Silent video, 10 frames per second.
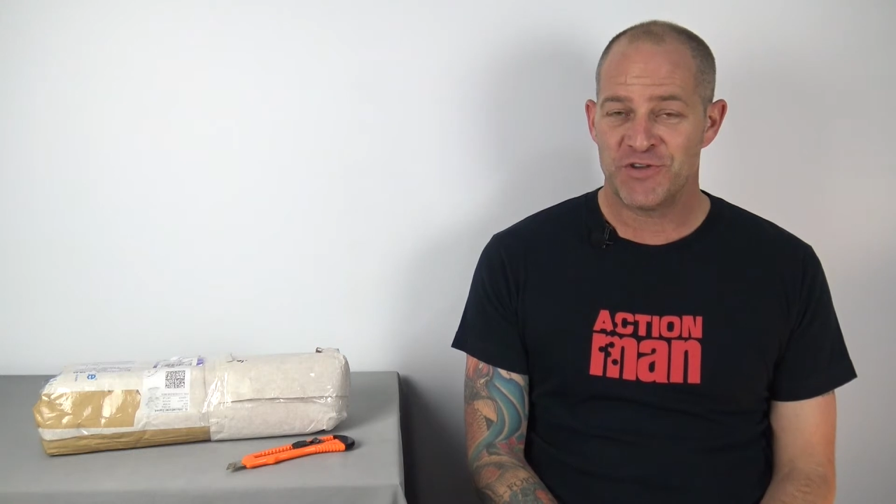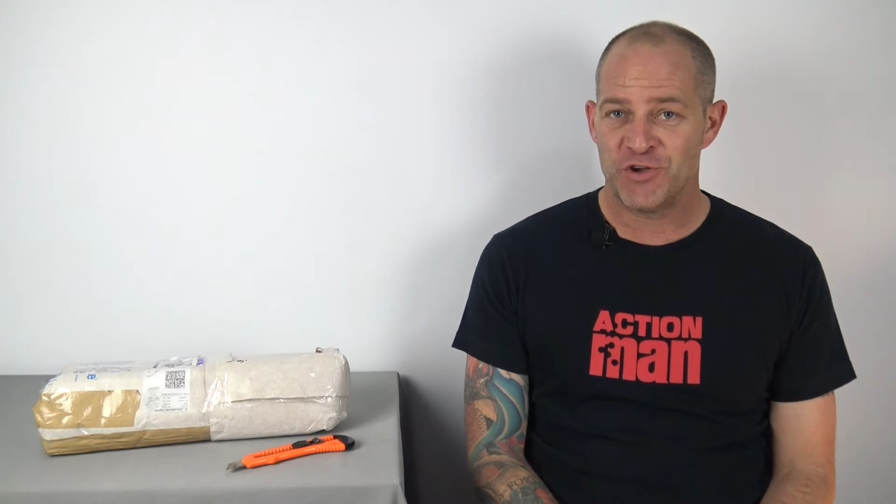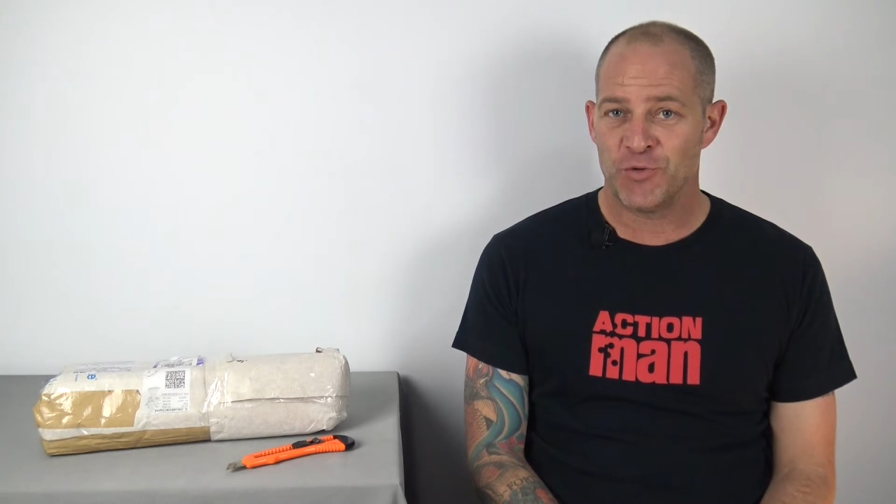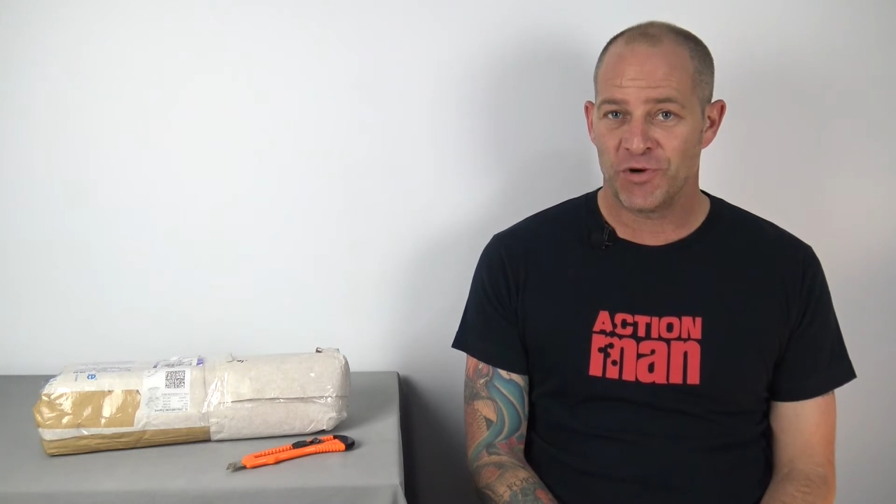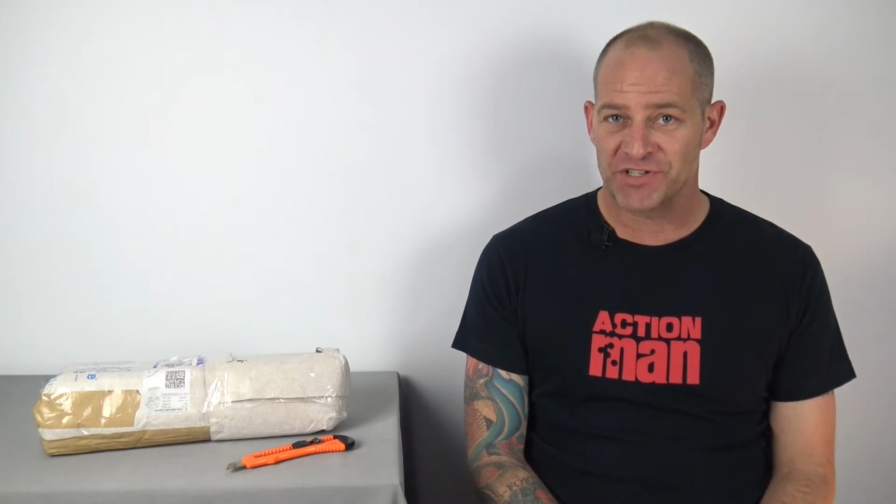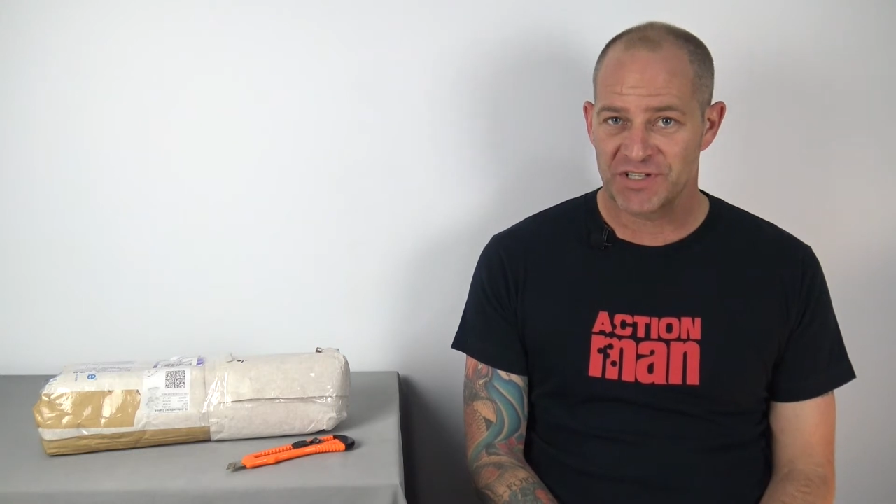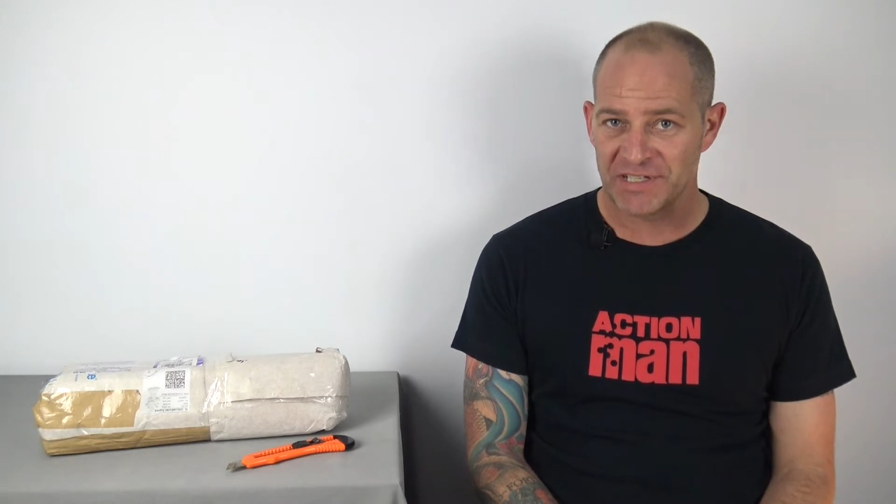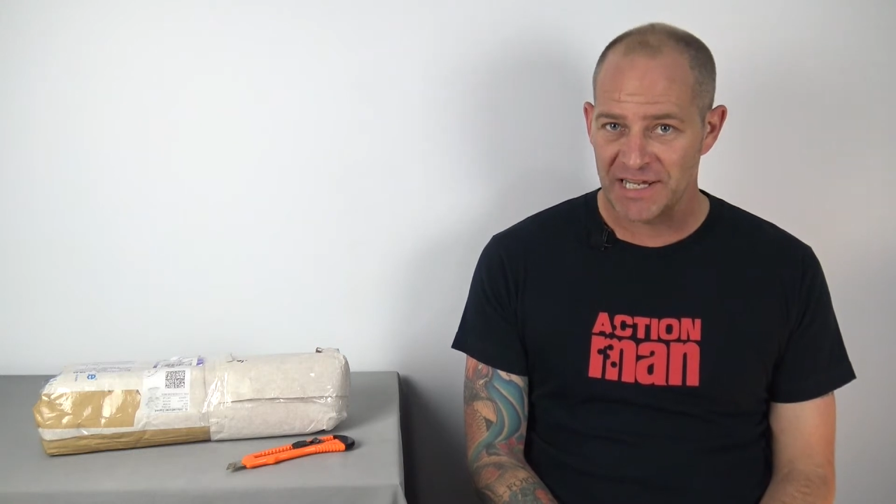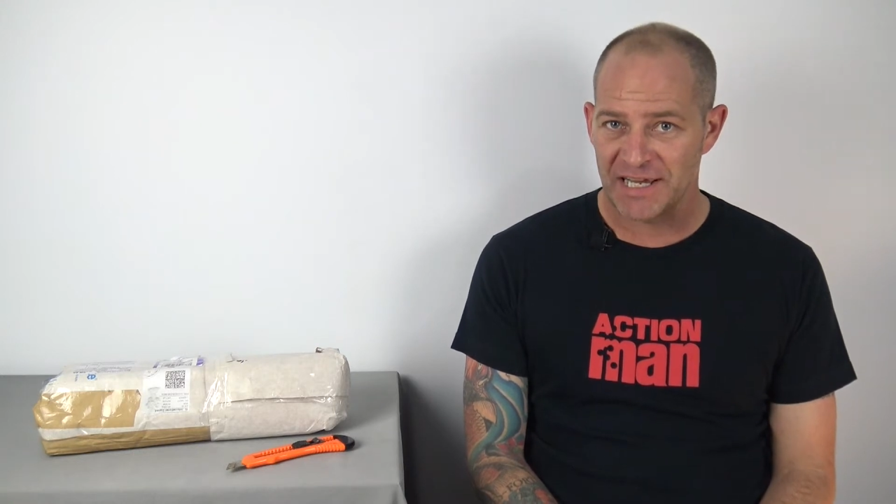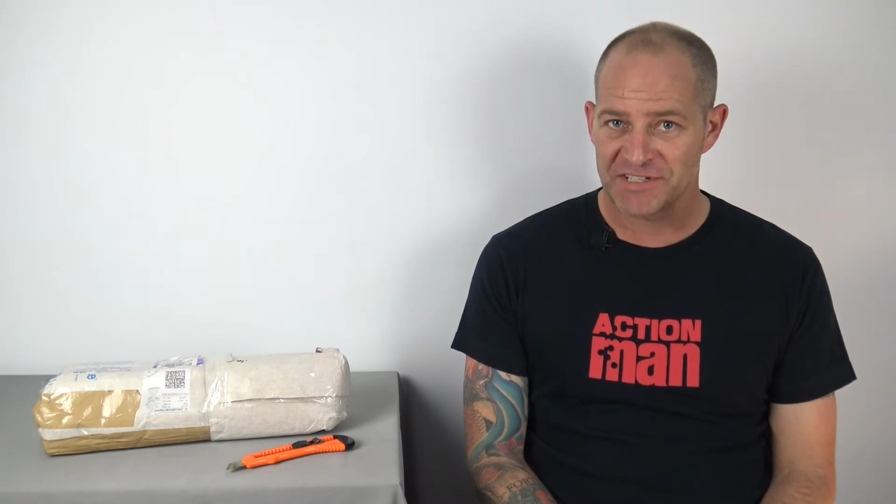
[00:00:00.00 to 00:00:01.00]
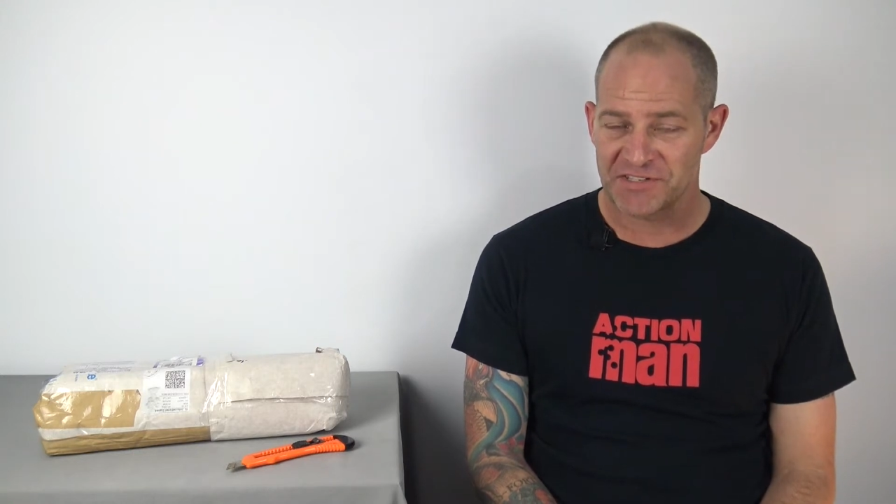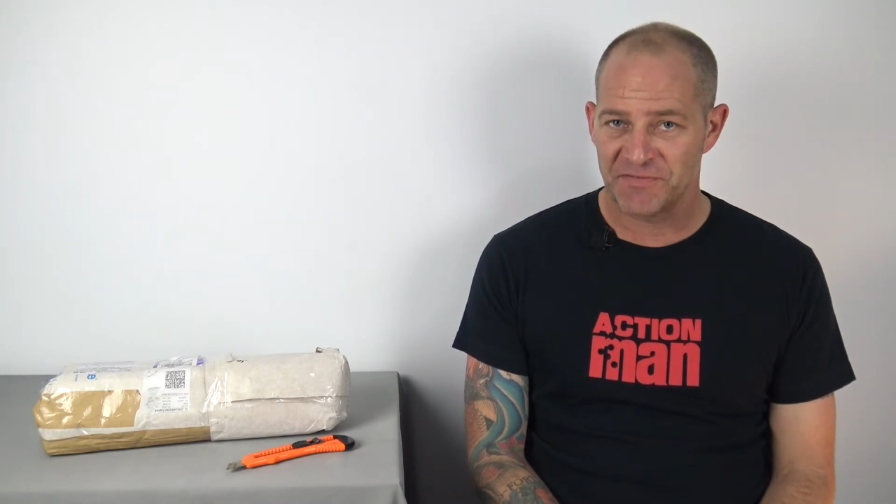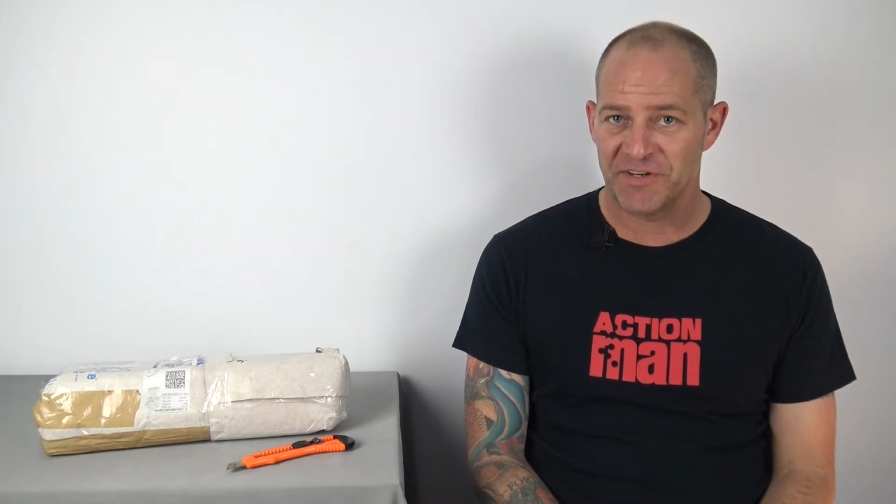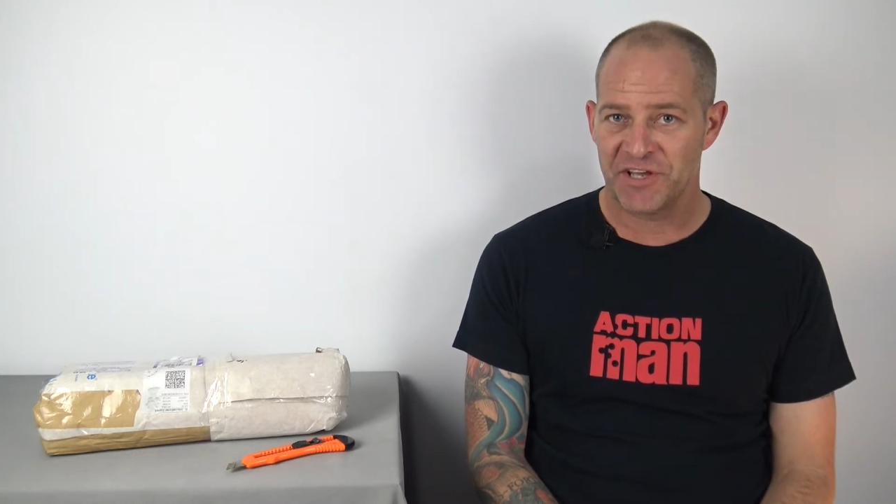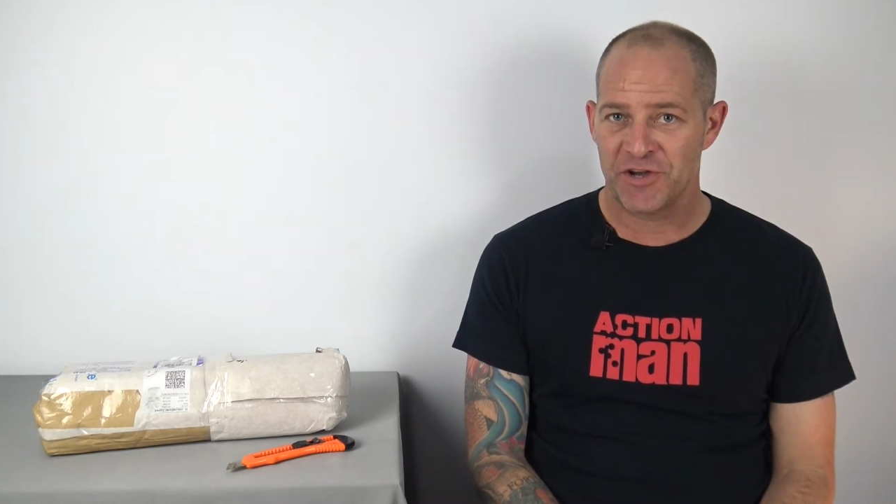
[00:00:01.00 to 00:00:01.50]
you who watched the last
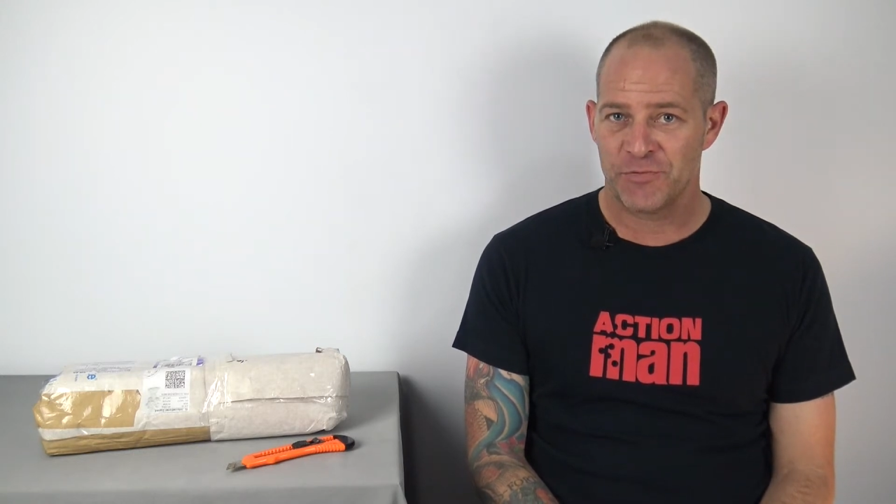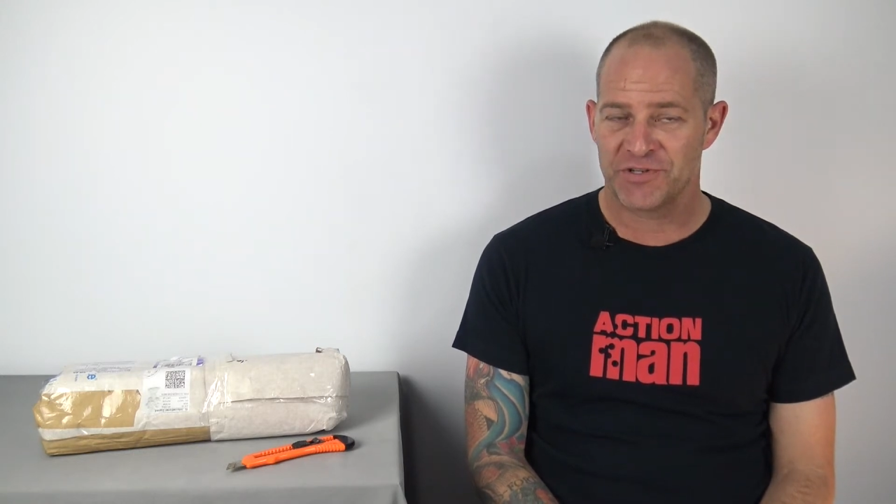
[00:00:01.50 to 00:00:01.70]
video,